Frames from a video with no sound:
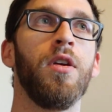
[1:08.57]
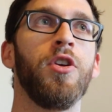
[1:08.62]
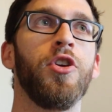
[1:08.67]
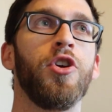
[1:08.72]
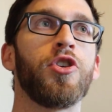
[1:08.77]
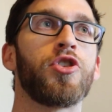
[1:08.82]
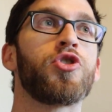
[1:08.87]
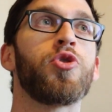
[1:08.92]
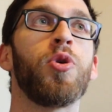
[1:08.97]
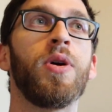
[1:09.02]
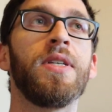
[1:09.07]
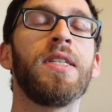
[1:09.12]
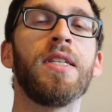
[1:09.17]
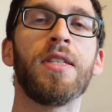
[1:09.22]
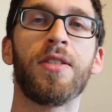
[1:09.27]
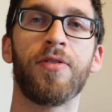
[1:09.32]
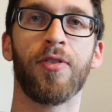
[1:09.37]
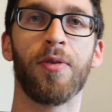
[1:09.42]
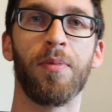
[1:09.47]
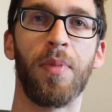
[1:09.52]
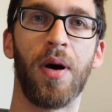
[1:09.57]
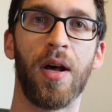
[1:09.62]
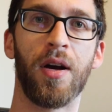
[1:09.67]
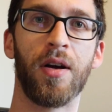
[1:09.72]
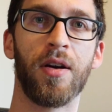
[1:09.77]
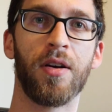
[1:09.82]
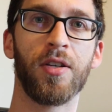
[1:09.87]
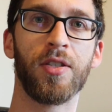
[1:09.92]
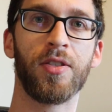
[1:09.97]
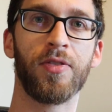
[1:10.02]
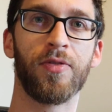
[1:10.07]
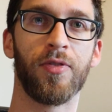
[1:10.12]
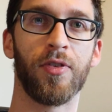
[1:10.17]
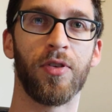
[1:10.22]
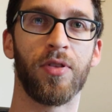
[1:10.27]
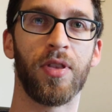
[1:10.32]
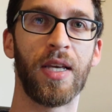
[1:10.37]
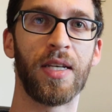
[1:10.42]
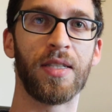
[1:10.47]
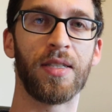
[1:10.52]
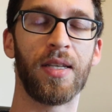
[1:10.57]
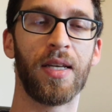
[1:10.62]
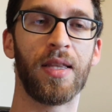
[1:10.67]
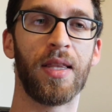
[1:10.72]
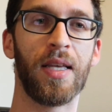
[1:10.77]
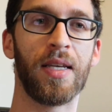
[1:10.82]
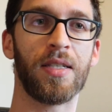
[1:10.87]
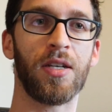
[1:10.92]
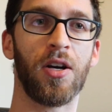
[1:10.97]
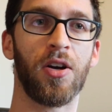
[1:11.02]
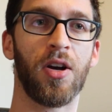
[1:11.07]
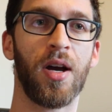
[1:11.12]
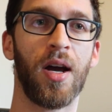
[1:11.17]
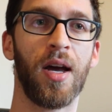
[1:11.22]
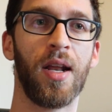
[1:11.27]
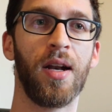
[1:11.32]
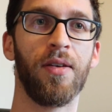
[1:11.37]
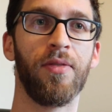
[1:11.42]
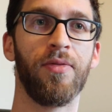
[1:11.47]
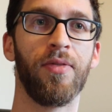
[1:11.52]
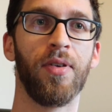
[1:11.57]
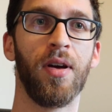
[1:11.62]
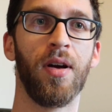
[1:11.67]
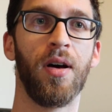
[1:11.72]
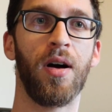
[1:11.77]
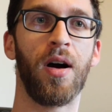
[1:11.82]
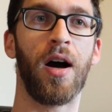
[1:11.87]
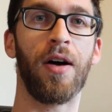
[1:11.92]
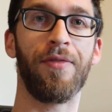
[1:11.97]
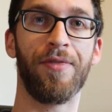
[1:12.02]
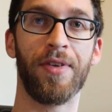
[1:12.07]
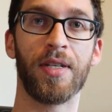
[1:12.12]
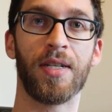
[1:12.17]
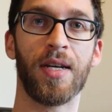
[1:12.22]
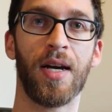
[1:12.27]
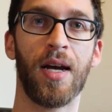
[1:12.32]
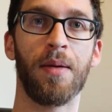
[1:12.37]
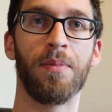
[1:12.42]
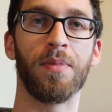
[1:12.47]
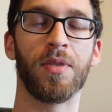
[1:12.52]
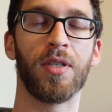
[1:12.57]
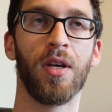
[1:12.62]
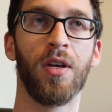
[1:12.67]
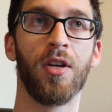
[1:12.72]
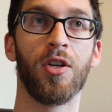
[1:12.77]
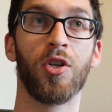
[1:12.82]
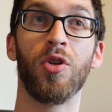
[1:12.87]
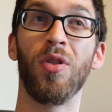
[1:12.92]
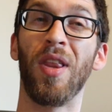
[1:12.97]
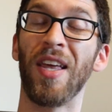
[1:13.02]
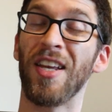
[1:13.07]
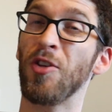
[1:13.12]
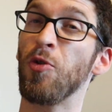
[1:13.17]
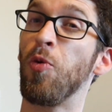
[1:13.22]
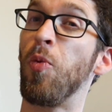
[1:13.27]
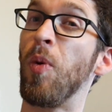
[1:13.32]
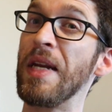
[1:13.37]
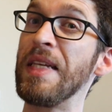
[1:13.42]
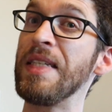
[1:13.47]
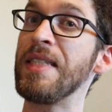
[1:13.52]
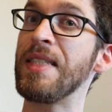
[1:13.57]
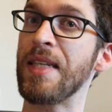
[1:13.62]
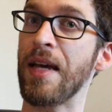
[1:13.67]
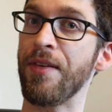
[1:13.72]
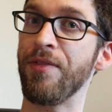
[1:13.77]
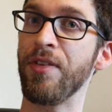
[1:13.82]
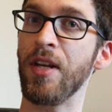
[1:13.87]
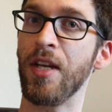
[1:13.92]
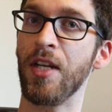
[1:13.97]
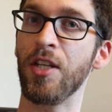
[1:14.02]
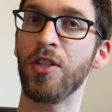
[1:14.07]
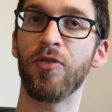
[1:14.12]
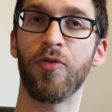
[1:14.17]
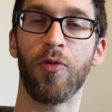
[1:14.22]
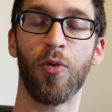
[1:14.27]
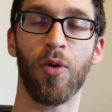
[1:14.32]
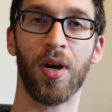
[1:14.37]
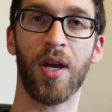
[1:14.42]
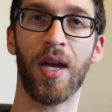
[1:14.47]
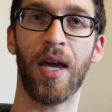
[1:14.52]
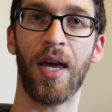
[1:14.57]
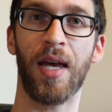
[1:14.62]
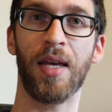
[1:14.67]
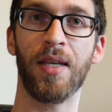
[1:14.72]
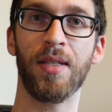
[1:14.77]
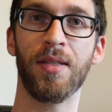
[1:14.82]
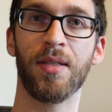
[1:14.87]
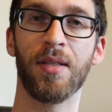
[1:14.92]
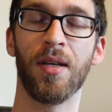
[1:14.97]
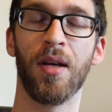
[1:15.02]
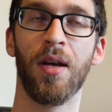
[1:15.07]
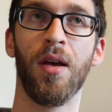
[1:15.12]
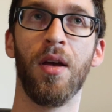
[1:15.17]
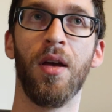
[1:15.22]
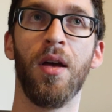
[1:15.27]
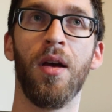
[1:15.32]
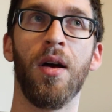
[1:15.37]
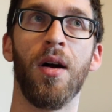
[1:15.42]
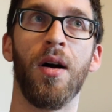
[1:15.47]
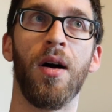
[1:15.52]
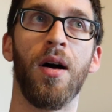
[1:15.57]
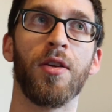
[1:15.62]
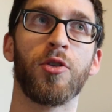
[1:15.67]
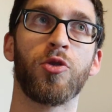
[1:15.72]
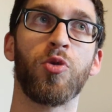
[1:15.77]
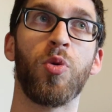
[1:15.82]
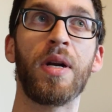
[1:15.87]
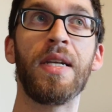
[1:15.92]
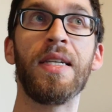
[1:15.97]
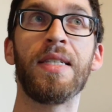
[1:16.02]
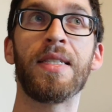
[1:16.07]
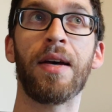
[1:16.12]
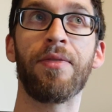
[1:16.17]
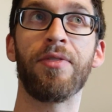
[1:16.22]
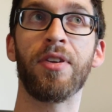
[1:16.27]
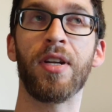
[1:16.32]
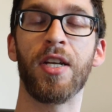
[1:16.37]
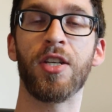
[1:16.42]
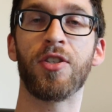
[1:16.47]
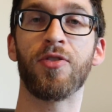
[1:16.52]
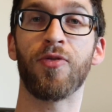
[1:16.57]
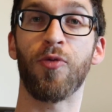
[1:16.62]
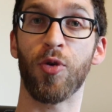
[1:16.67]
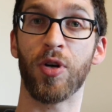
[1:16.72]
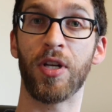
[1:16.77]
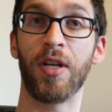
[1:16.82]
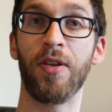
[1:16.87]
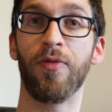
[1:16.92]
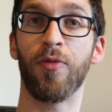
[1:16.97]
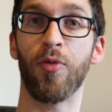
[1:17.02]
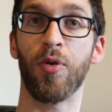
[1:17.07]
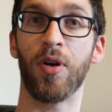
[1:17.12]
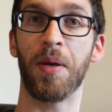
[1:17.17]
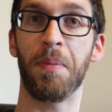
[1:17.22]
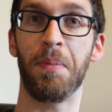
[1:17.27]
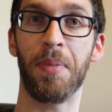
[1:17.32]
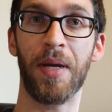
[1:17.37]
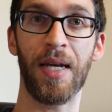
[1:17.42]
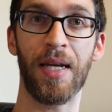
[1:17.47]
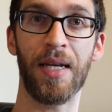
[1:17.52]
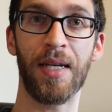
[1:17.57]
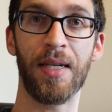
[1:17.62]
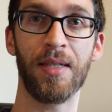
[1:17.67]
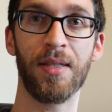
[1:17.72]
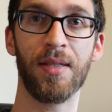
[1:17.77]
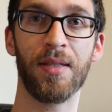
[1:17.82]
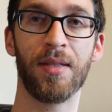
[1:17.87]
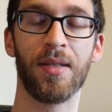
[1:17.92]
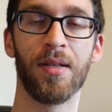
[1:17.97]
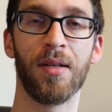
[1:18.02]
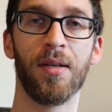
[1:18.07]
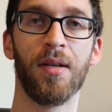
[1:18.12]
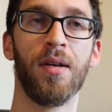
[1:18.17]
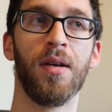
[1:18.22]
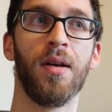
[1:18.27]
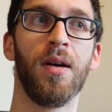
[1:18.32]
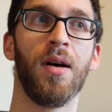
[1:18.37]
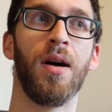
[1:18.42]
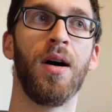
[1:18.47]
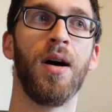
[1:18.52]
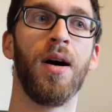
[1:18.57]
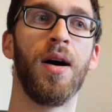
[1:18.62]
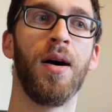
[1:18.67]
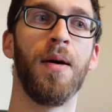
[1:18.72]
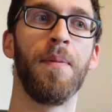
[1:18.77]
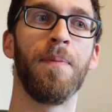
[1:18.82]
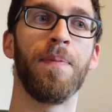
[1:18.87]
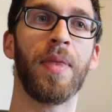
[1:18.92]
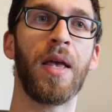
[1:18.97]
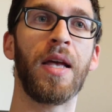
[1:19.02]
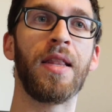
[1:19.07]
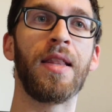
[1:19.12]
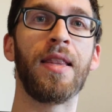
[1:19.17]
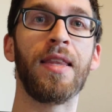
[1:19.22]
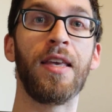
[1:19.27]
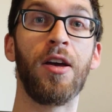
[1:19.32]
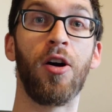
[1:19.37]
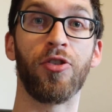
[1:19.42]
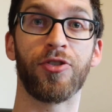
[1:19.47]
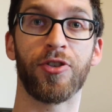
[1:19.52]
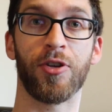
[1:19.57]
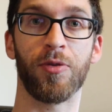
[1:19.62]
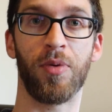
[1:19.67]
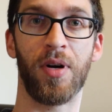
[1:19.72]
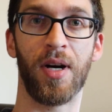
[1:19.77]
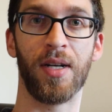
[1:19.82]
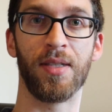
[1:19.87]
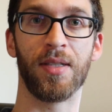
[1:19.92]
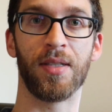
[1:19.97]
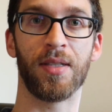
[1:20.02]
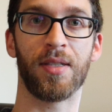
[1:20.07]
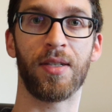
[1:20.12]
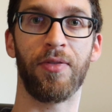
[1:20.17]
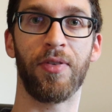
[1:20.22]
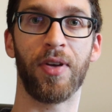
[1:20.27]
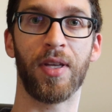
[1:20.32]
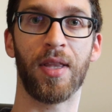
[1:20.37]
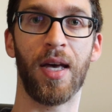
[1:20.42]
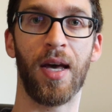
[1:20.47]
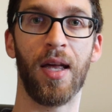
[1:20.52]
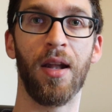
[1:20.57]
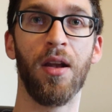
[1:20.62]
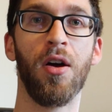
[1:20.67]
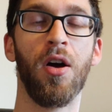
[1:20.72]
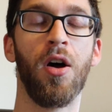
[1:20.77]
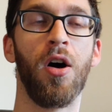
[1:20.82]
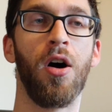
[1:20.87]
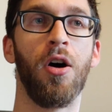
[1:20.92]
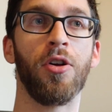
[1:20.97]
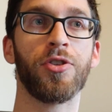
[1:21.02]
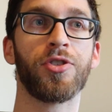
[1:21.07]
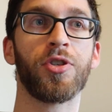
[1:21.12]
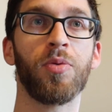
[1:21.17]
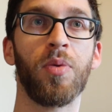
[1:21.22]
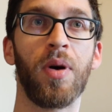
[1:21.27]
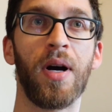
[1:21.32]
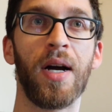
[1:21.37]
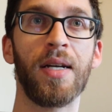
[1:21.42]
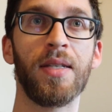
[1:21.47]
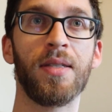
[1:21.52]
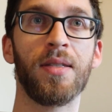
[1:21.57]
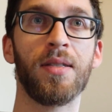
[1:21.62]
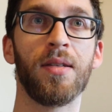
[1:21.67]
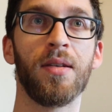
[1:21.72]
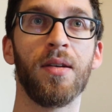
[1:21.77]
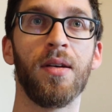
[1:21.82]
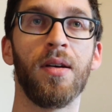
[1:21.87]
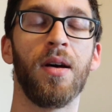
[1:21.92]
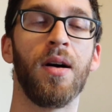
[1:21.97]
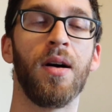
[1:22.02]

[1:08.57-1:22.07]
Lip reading: your choices for monitors for things like this are kind of oftentimes like 27-inch 4Ks, 27-inch 1440p's, and then the ultra-wides and stuff like that. Ultra-wides